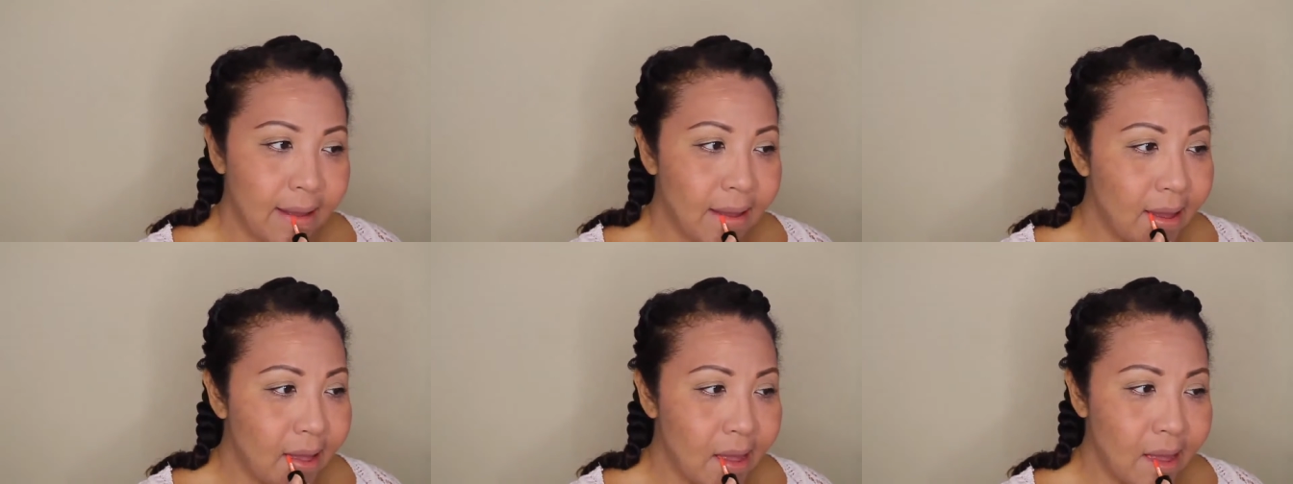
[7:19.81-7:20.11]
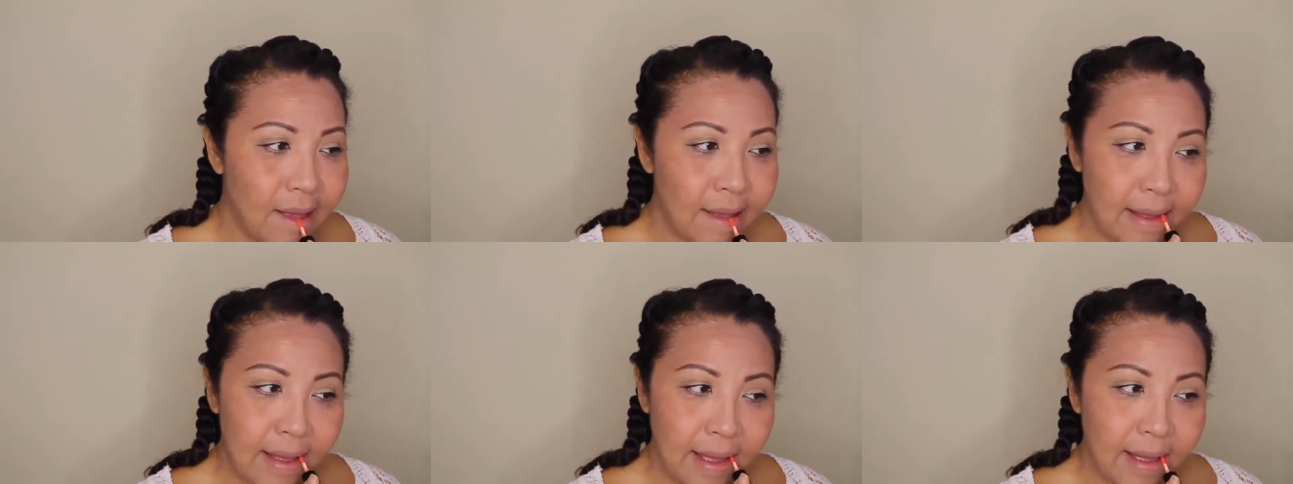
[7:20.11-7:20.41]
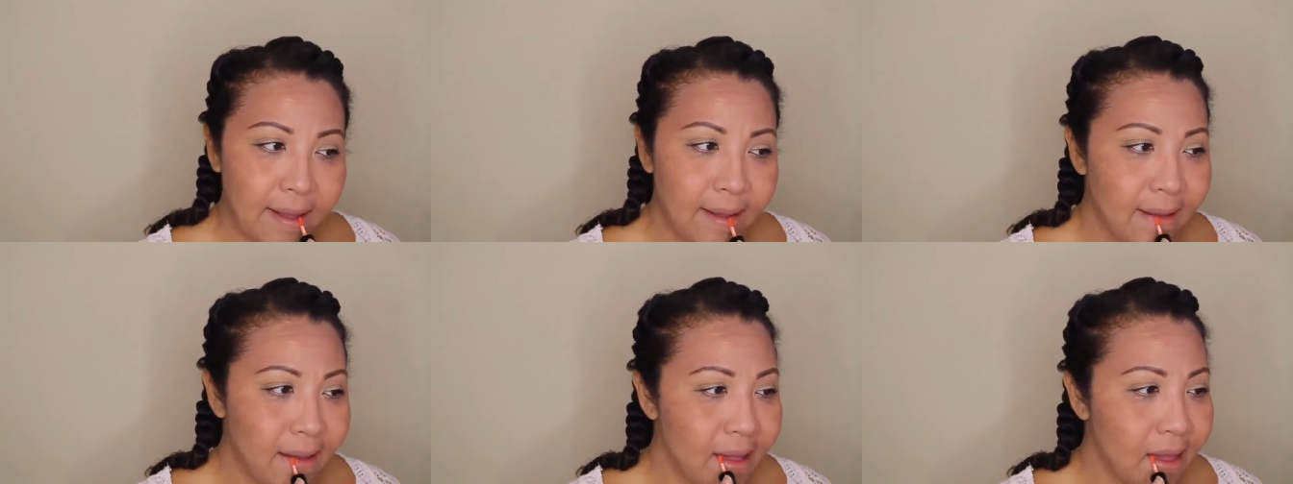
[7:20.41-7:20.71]
and I'm gonna
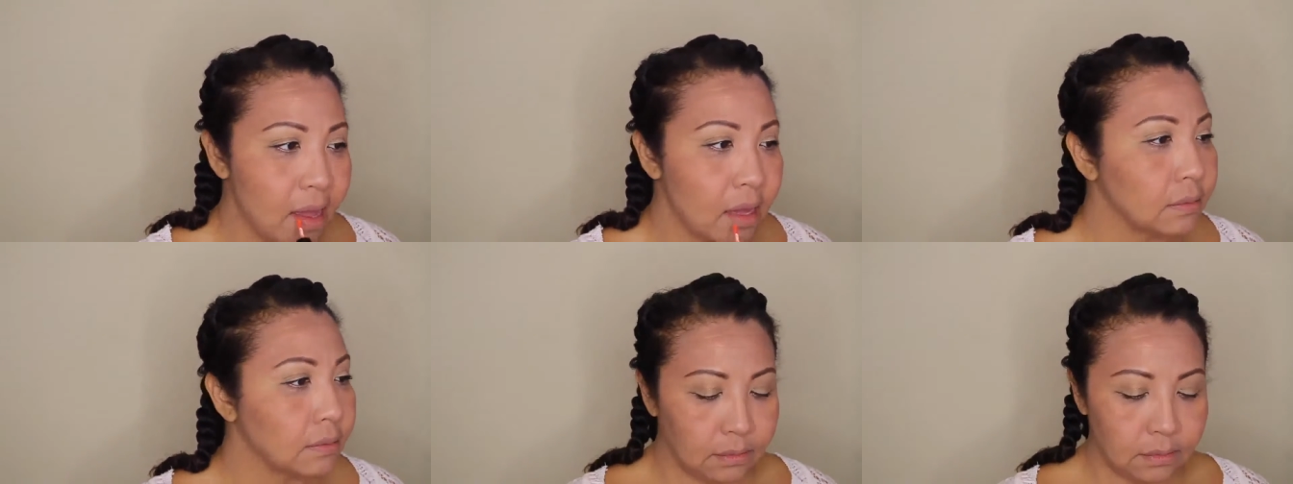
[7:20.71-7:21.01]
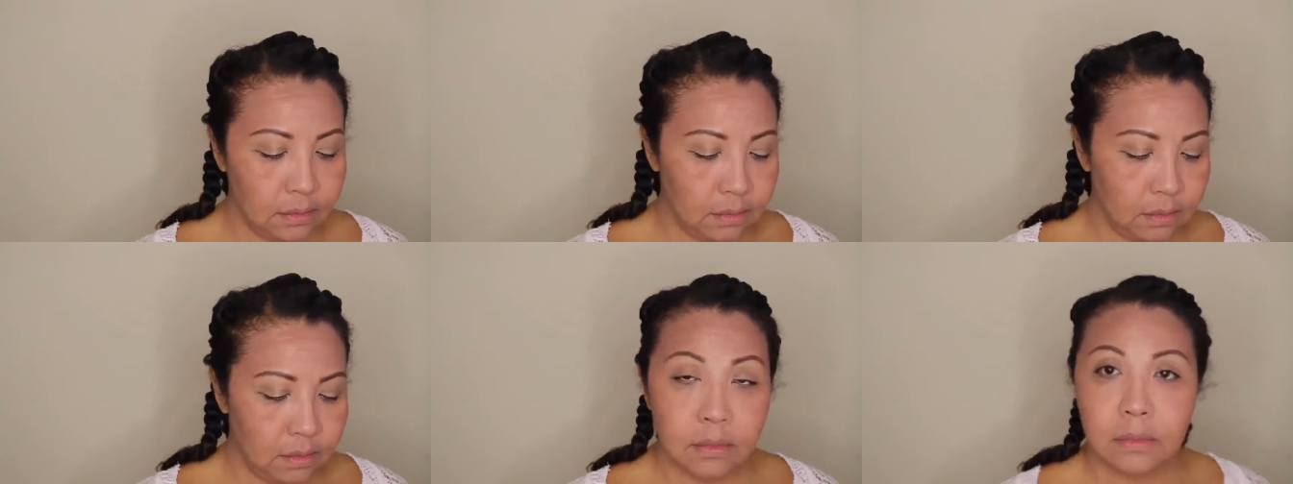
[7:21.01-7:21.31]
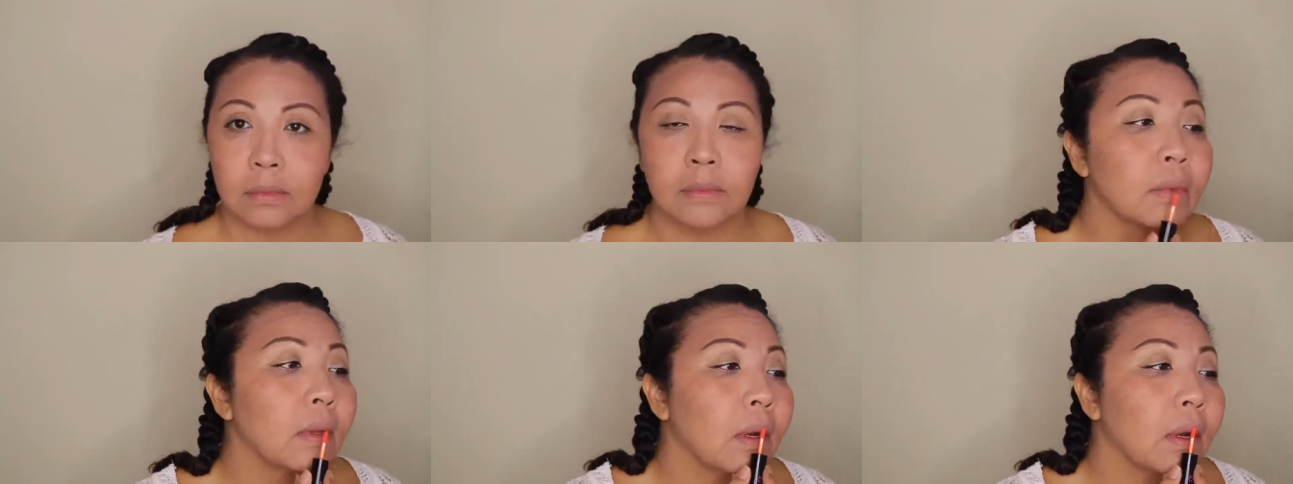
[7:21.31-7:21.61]
stain my lip, and
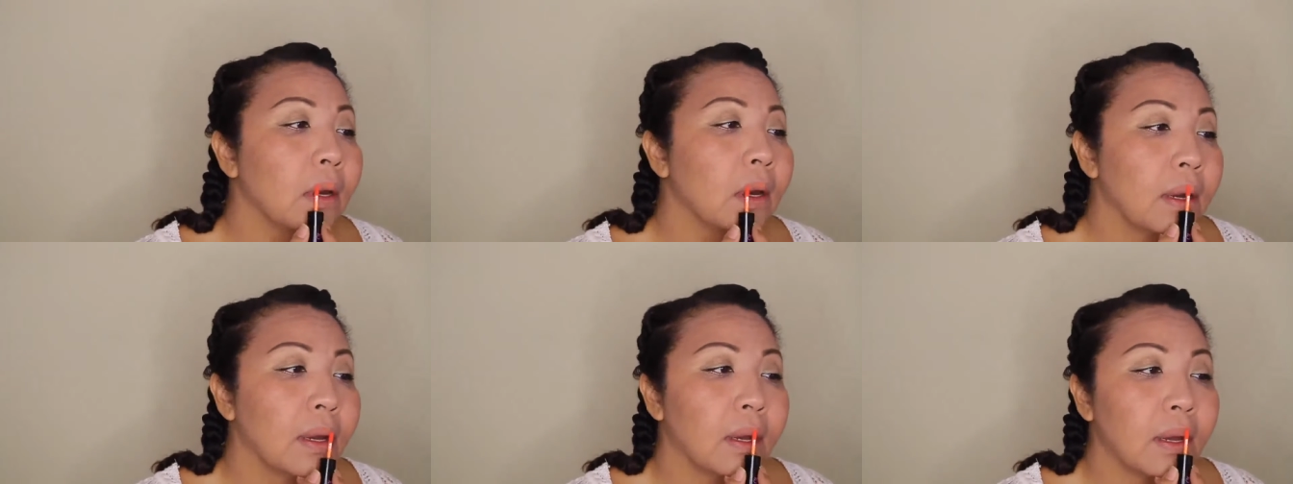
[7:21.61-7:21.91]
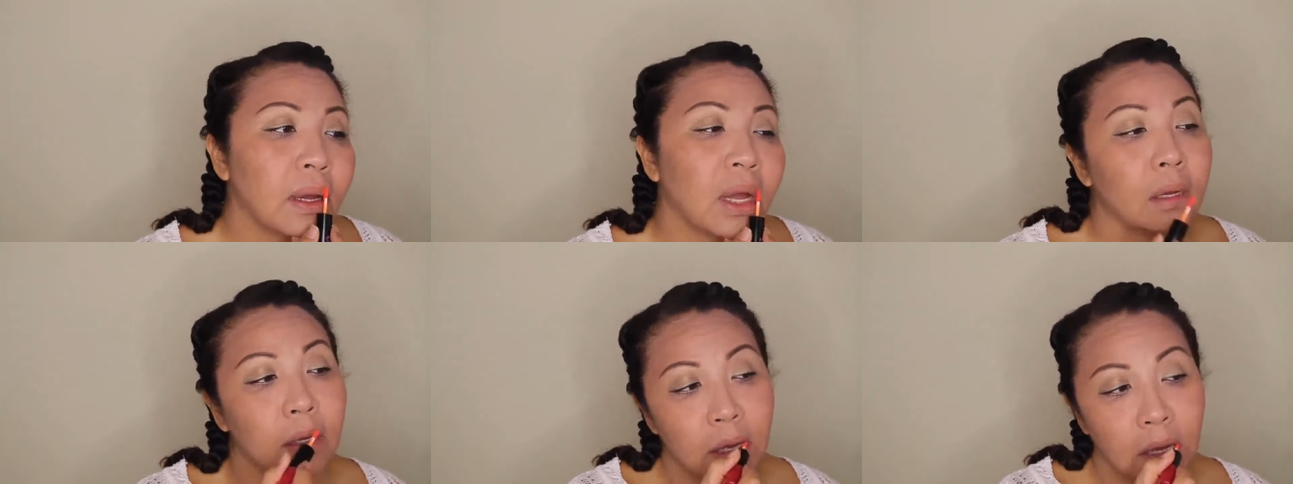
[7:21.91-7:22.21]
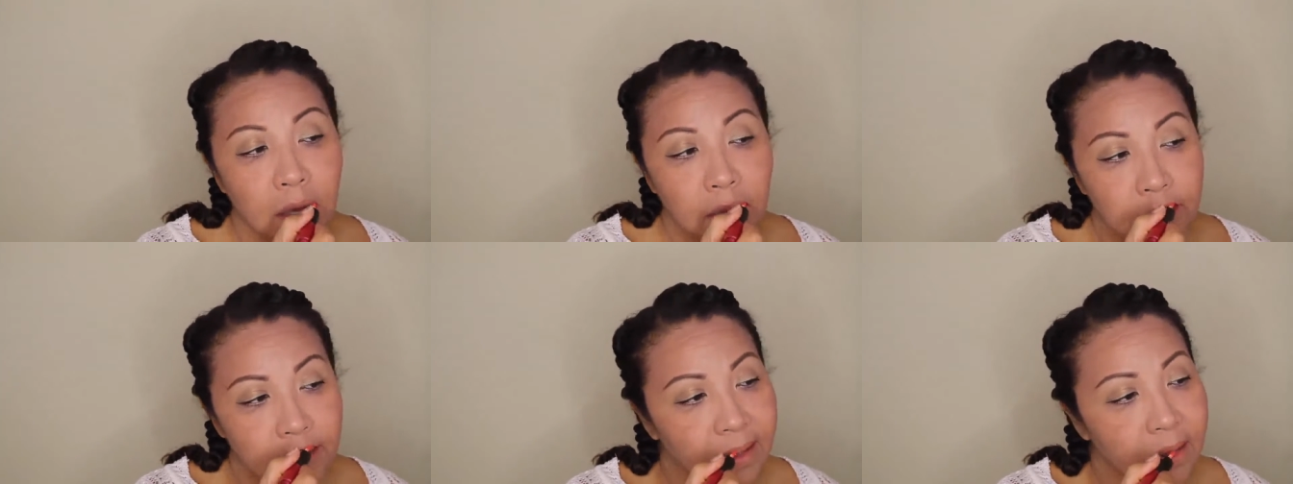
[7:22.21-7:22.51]
it, it's in an
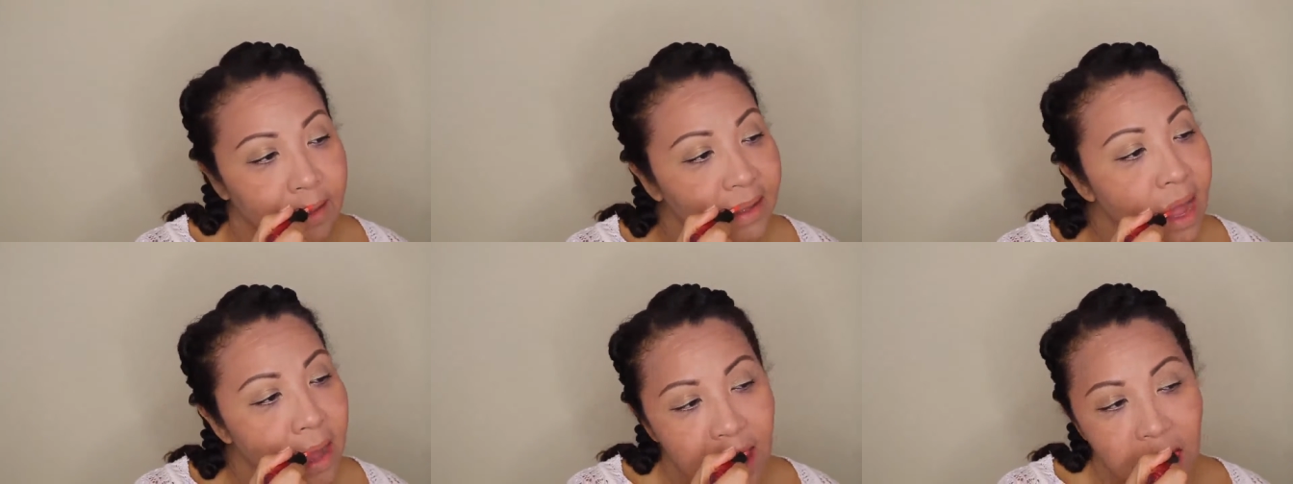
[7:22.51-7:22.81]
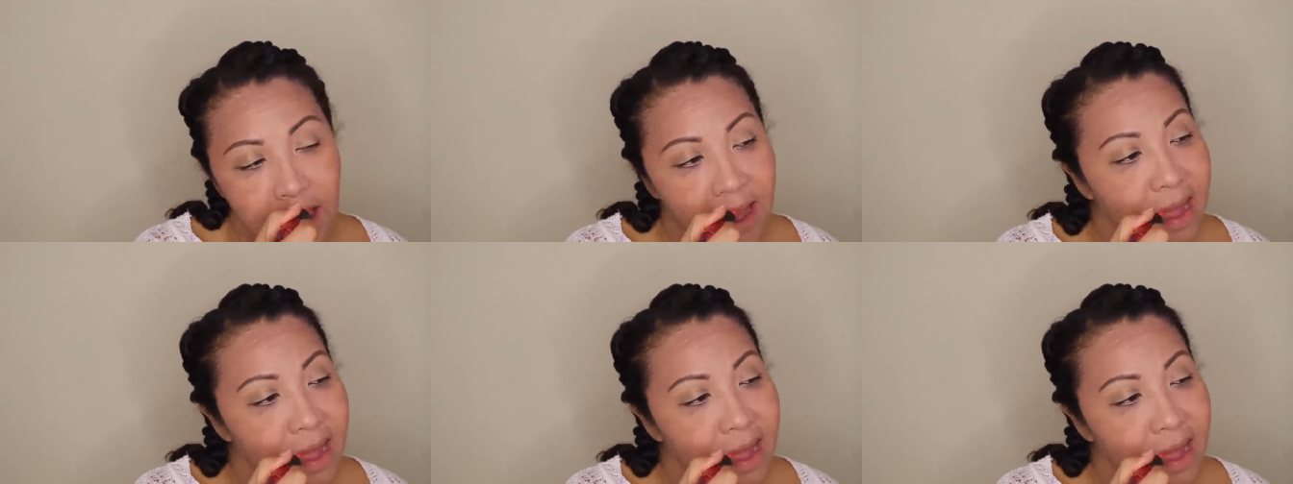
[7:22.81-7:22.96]
orange